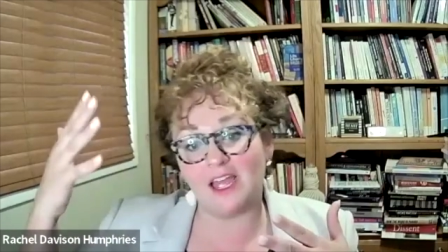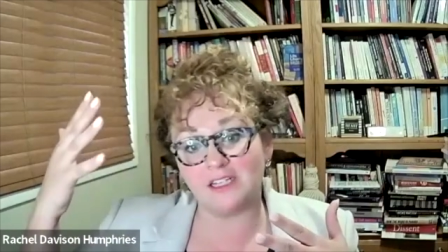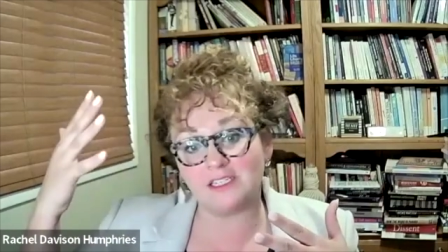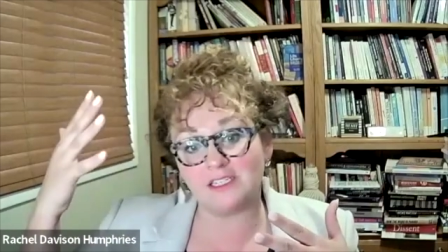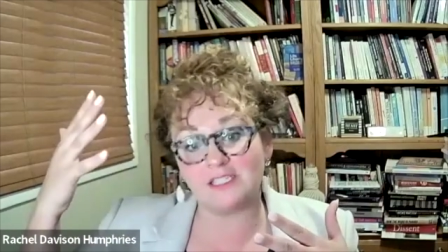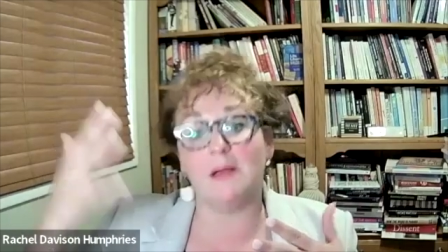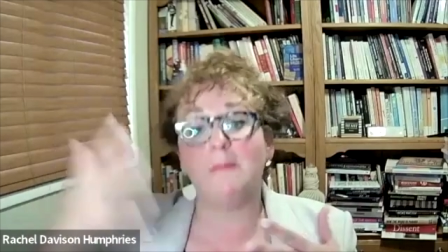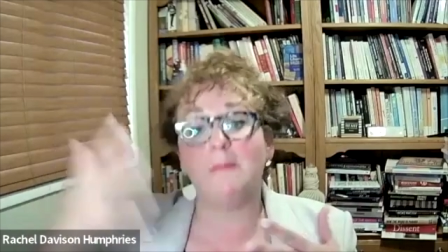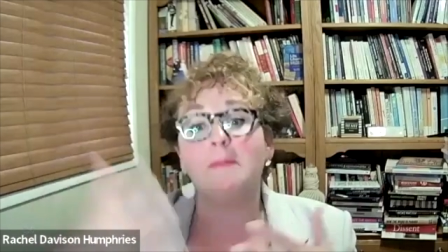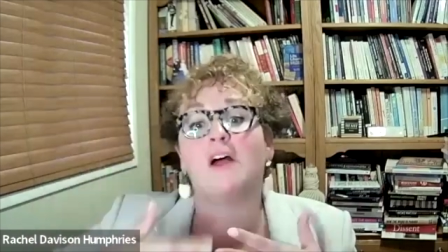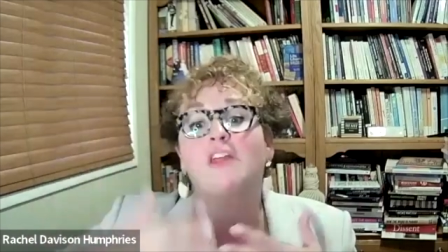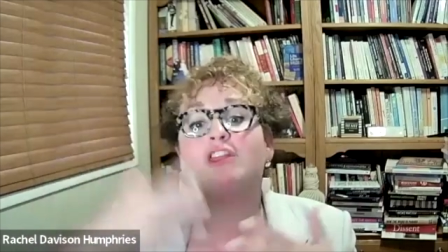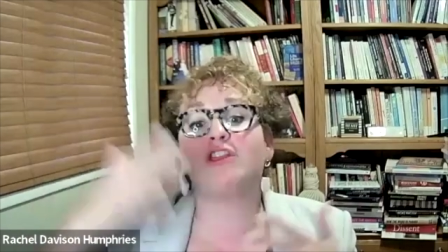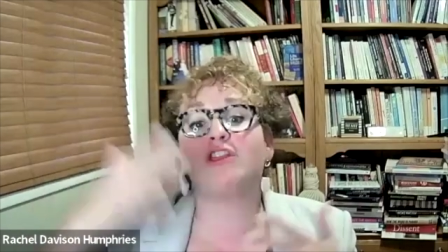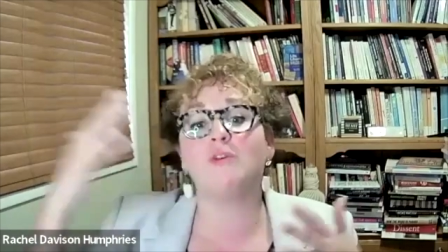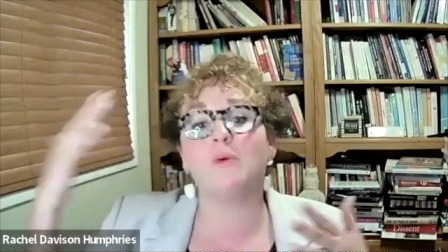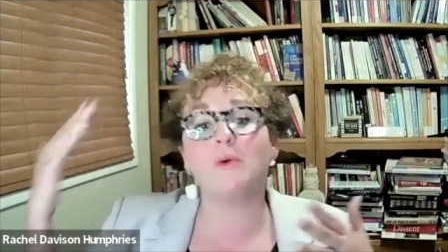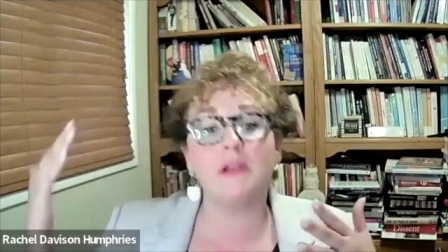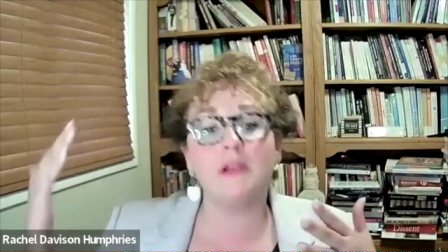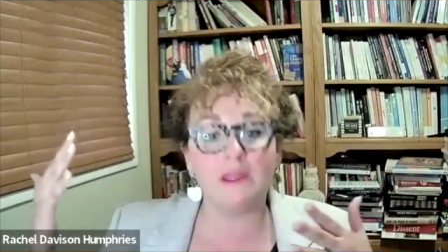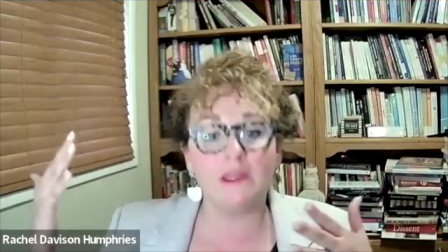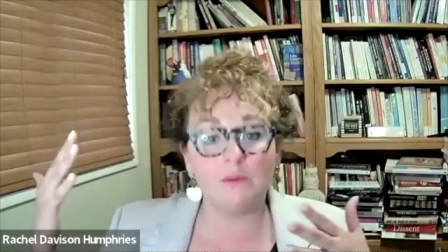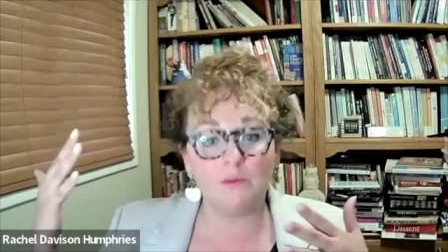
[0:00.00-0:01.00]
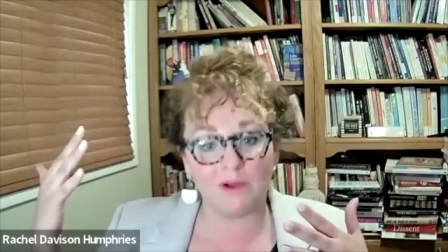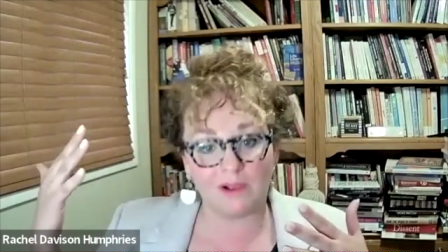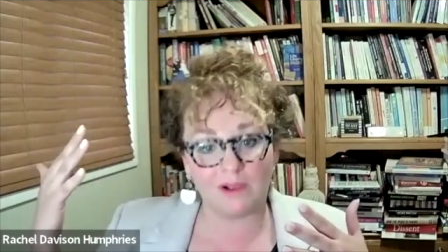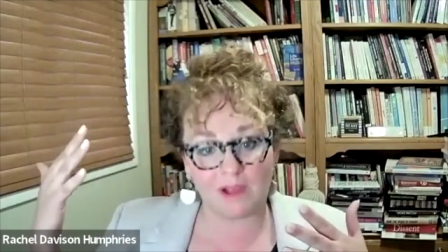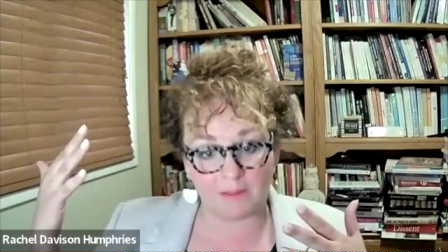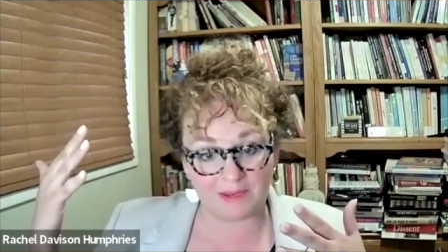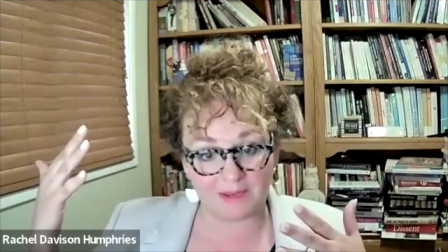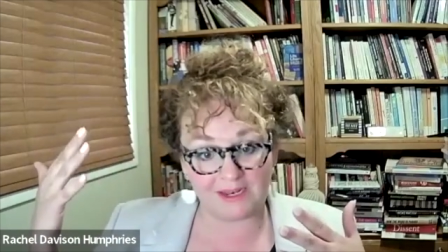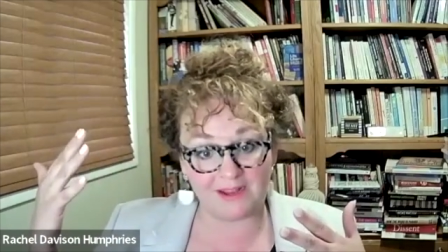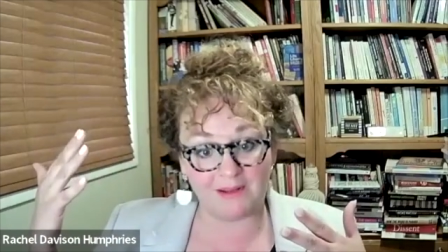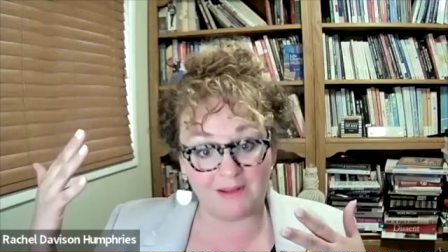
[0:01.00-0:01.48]
some authority will
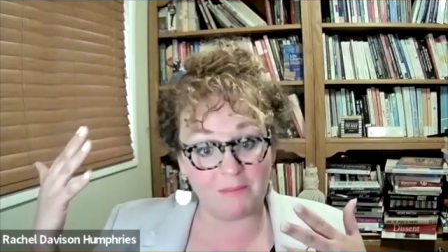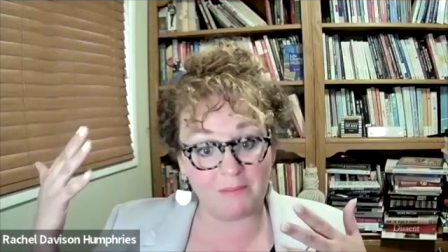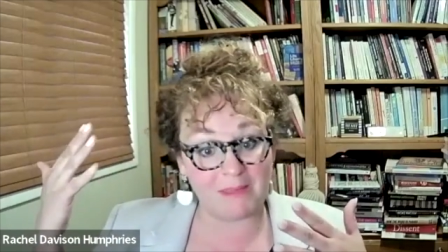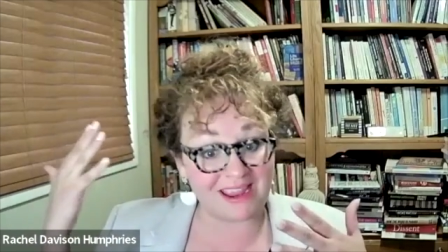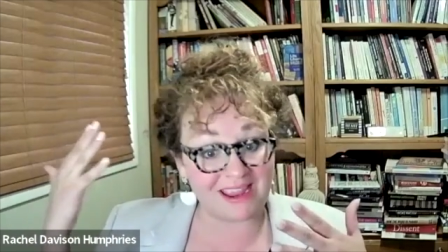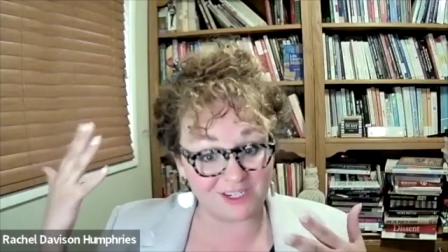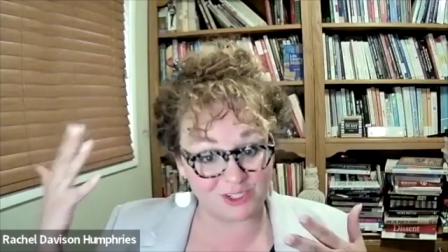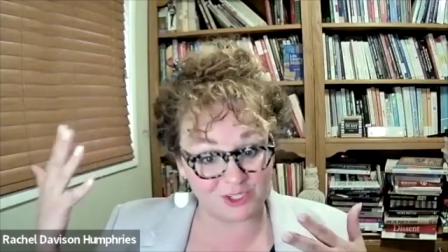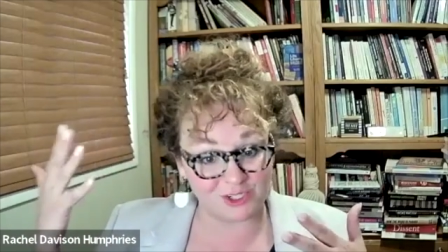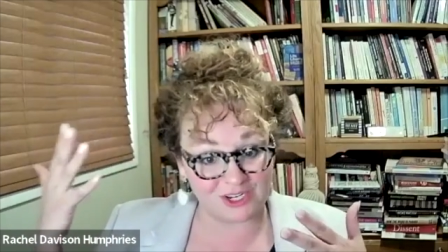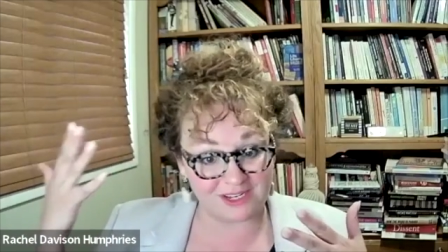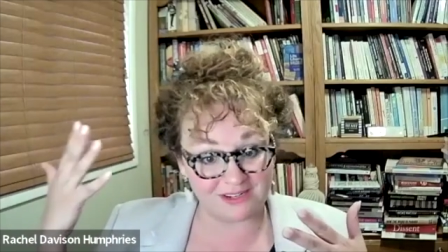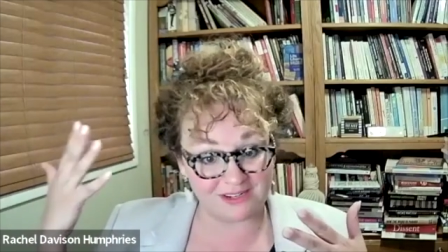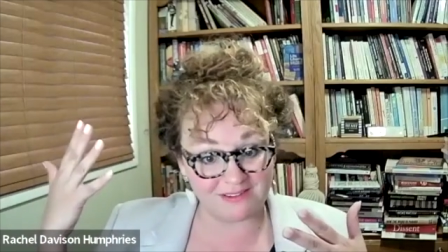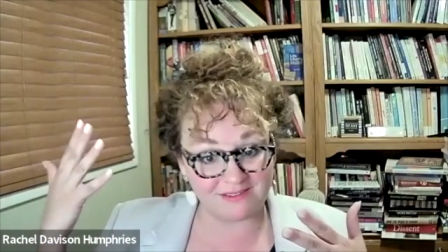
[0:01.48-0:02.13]
come in and manage it.